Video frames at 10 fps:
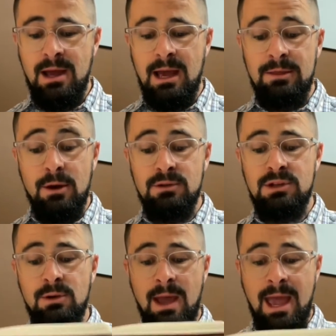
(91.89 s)
And those
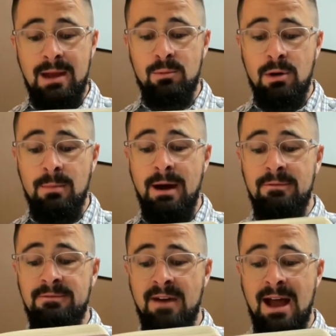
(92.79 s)
who ate were about
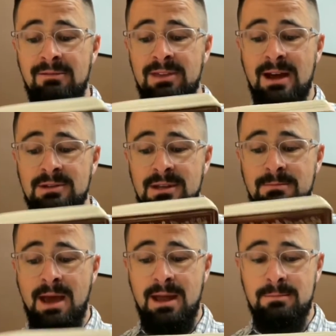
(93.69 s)
5,000
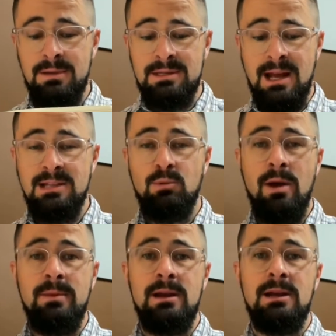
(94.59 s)
men, besides
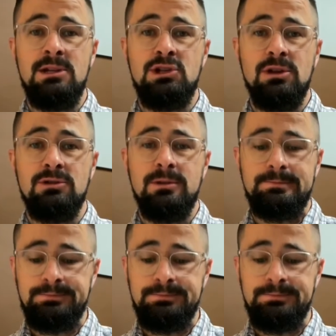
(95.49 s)
women and children.